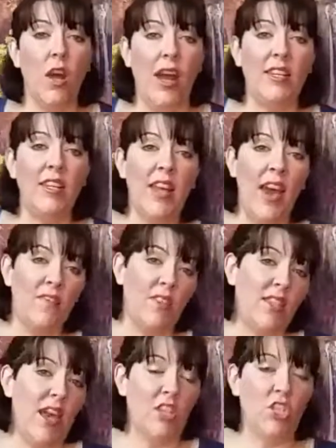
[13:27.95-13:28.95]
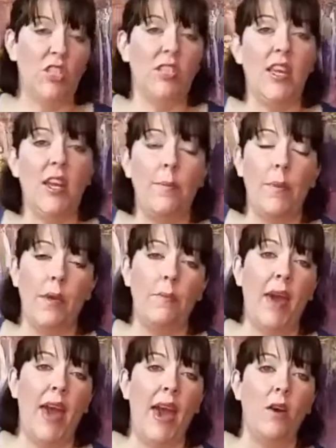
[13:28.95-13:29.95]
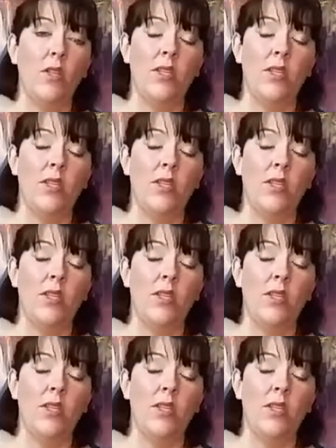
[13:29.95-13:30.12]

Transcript: I did have this actually set up in my house,